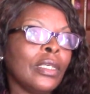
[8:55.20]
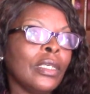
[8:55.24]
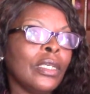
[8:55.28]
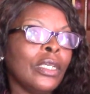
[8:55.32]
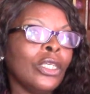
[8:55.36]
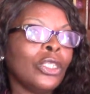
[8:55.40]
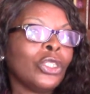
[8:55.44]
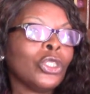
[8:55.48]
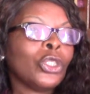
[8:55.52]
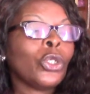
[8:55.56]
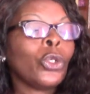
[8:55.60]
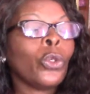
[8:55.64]

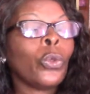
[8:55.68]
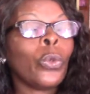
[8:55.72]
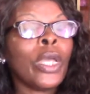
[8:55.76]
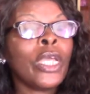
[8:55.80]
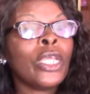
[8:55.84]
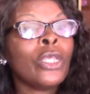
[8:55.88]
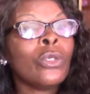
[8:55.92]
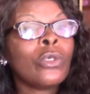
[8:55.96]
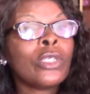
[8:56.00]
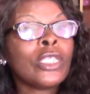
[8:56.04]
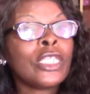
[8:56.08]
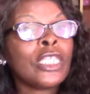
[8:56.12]
So when
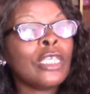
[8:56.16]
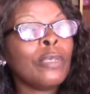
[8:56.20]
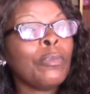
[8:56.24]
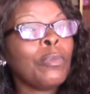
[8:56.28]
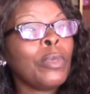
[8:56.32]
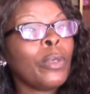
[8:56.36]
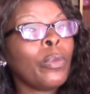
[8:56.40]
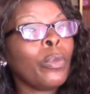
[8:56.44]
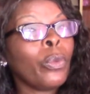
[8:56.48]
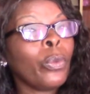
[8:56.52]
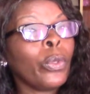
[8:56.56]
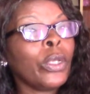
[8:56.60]
you see
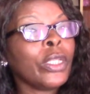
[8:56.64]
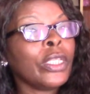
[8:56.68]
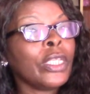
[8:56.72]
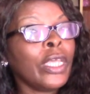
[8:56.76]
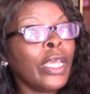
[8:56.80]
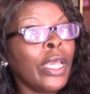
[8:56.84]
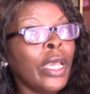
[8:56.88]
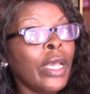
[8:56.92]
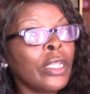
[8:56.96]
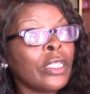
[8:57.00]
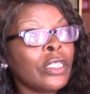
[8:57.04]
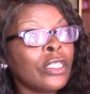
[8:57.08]
people with
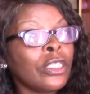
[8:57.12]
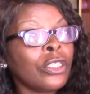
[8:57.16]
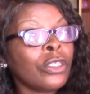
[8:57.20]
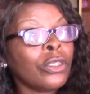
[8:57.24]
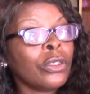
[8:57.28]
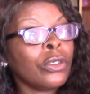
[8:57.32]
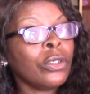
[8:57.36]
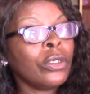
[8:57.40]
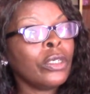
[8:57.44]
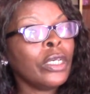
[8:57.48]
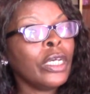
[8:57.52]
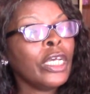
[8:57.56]

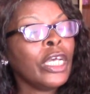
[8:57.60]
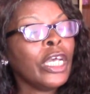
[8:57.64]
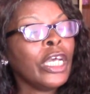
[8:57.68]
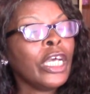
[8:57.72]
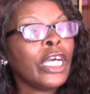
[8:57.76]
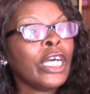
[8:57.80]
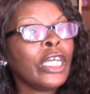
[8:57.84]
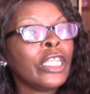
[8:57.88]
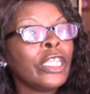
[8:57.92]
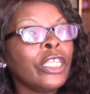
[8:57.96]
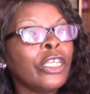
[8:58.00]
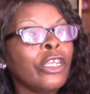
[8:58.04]
cancer
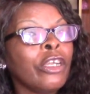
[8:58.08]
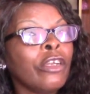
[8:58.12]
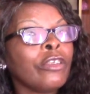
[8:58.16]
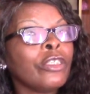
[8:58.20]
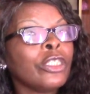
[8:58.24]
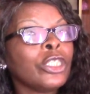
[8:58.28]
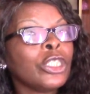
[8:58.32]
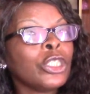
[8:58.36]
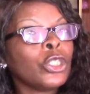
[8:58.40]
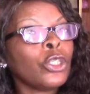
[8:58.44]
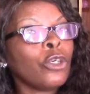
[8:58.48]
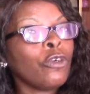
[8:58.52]
and they are
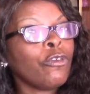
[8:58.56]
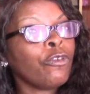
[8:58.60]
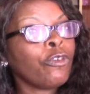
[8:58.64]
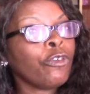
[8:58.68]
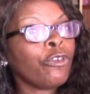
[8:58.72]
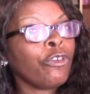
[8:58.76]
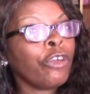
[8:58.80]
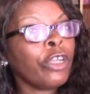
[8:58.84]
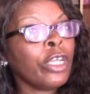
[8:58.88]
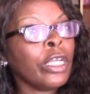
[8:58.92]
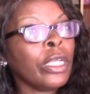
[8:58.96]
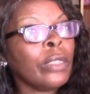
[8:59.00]

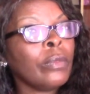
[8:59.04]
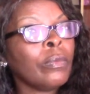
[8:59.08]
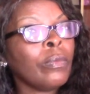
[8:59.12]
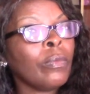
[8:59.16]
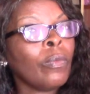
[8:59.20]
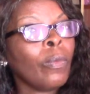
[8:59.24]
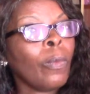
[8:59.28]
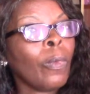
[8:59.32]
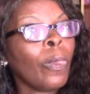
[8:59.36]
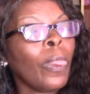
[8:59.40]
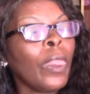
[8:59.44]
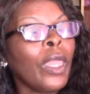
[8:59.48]
suffering,
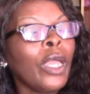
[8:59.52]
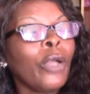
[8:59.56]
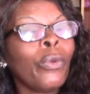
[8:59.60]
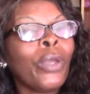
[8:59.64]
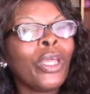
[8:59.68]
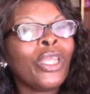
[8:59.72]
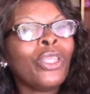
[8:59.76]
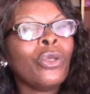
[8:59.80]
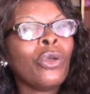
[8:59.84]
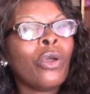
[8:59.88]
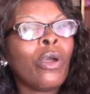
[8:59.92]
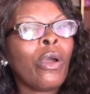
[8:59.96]

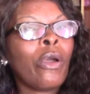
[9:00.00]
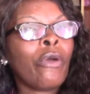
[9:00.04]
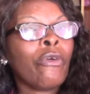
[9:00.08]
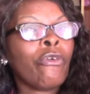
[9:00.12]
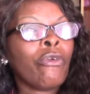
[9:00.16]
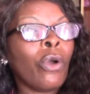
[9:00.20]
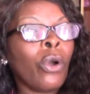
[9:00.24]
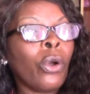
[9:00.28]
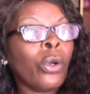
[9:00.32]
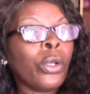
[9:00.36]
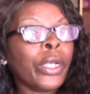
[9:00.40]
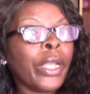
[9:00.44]
when you are
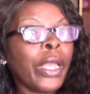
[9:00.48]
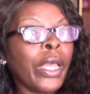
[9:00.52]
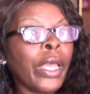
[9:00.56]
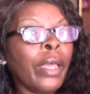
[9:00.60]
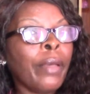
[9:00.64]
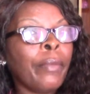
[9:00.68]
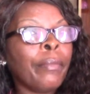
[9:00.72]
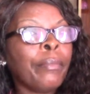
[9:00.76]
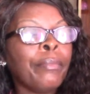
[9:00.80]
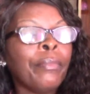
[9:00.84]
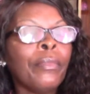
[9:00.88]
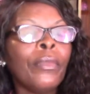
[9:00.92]
around
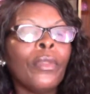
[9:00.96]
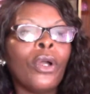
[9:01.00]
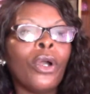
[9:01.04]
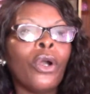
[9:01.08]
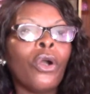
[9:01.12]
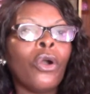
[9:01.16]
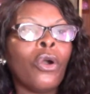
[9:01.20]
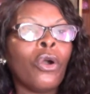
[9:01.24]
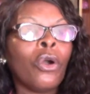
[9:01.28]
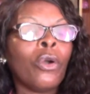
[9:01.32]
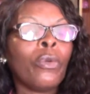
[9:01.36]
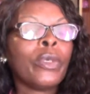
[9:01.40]
them,
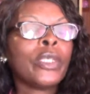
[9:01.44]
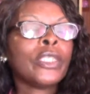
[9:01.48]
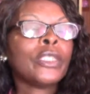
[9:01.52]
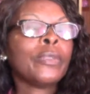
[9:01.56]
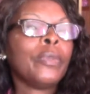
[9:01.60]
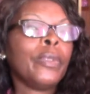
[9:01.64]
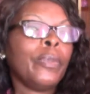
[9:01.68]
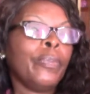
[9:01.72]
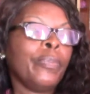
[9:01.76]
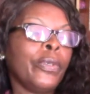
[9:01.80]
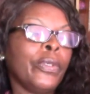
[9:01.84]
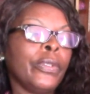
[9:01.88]
always
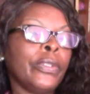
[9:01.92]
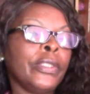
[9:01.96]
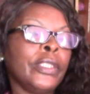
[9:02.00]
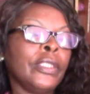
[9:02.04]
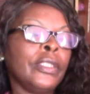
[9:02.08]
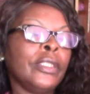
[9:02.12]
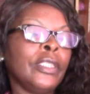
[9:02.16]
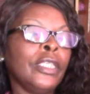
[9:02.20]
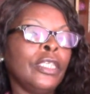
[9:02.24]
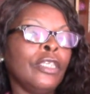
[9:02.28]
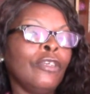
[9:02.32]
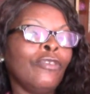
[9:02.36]
be
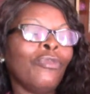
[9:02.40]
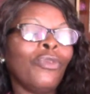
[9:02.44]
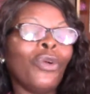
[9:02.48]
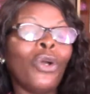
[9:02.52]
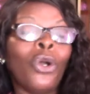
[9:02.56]
positive.